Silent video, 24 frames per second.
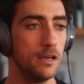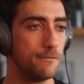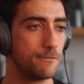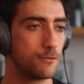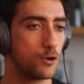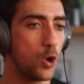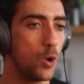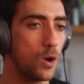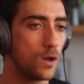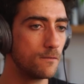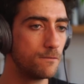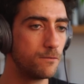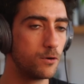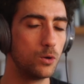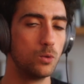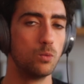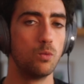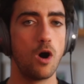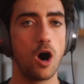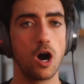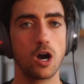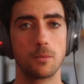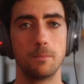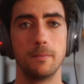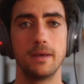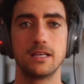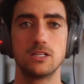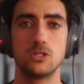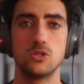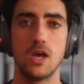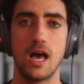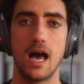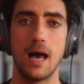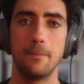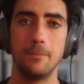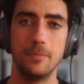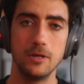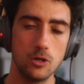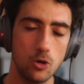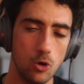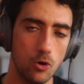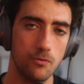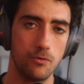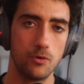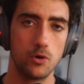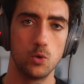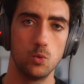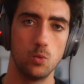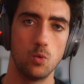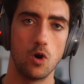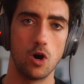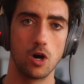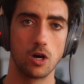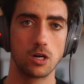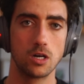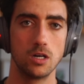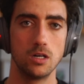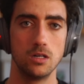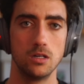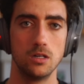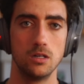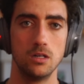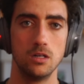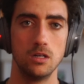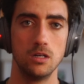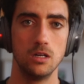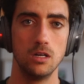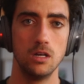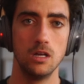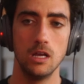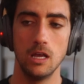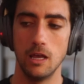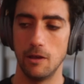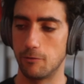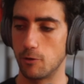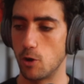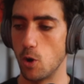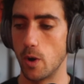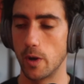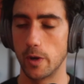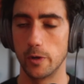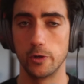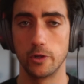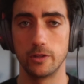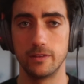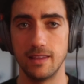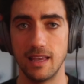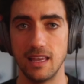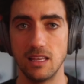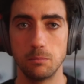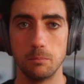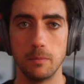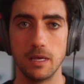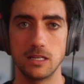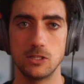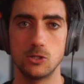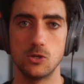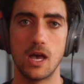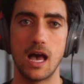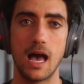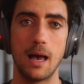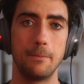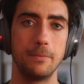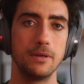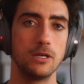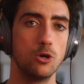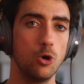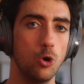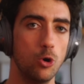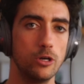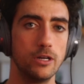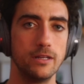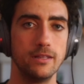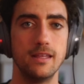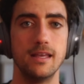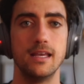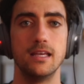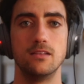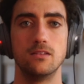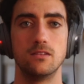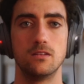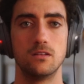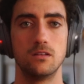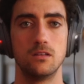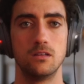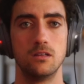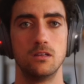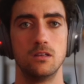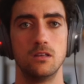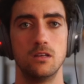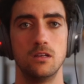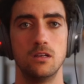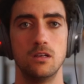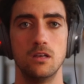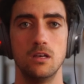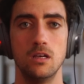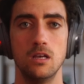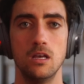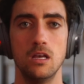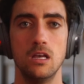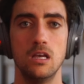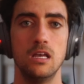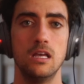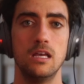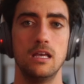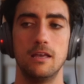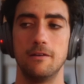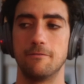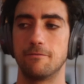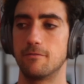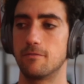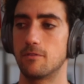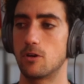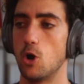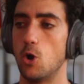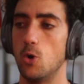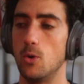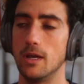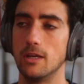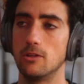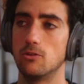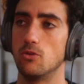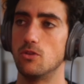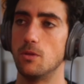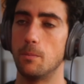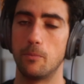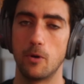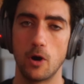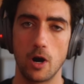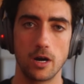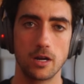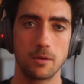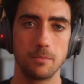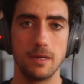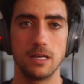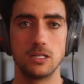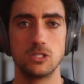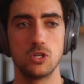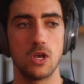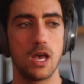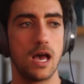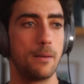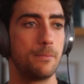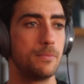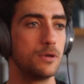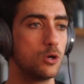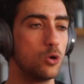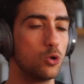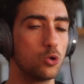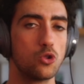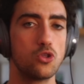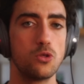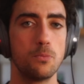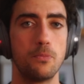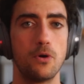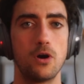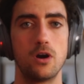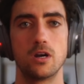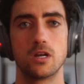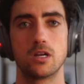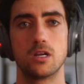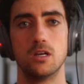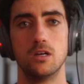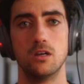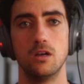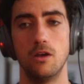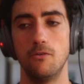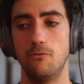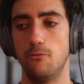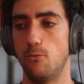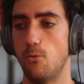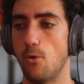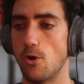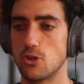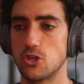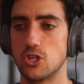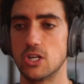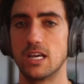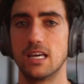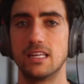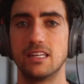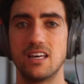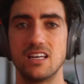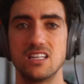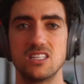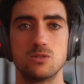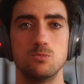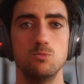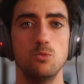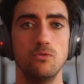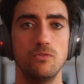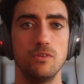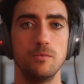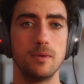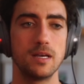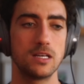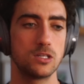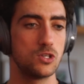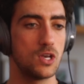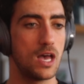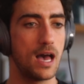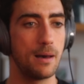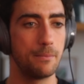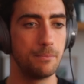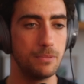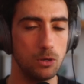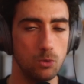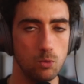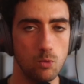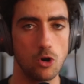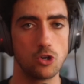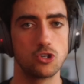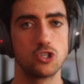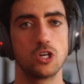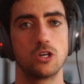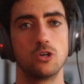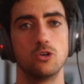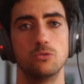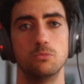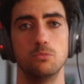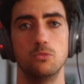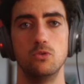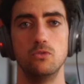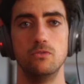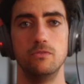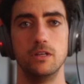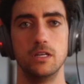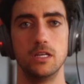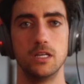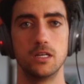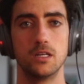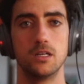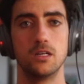Going for a walk makes you happy, go for a walk. If going on a date makes you happy, go on a date. If going to the park makes you happy, go to the park. If watching a nice movie makes you happy, watch a good movie.